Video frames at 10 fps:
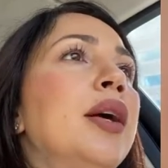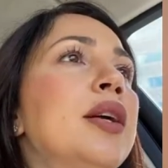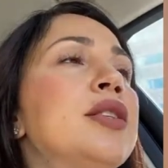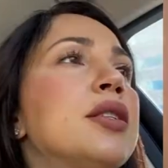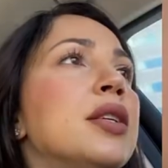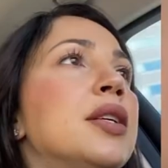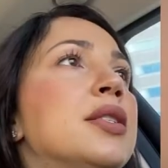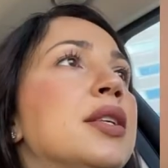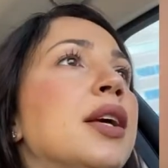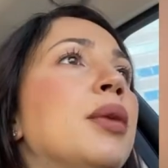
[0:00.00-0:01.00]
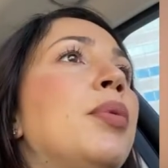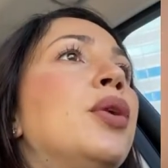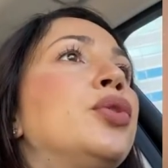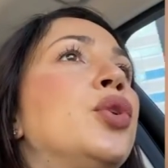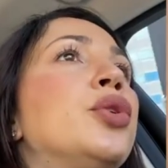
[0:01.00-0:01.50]
It's like
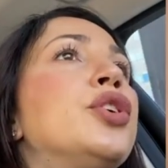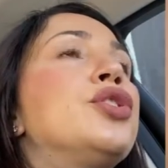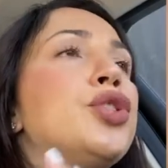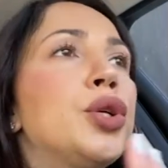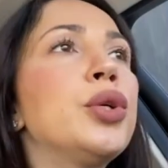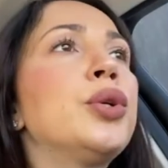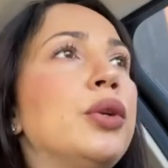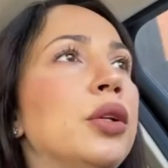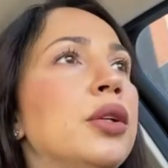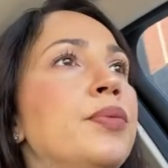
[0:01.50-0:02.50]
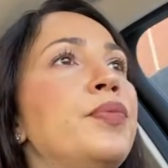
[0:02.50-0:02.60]
about your internal.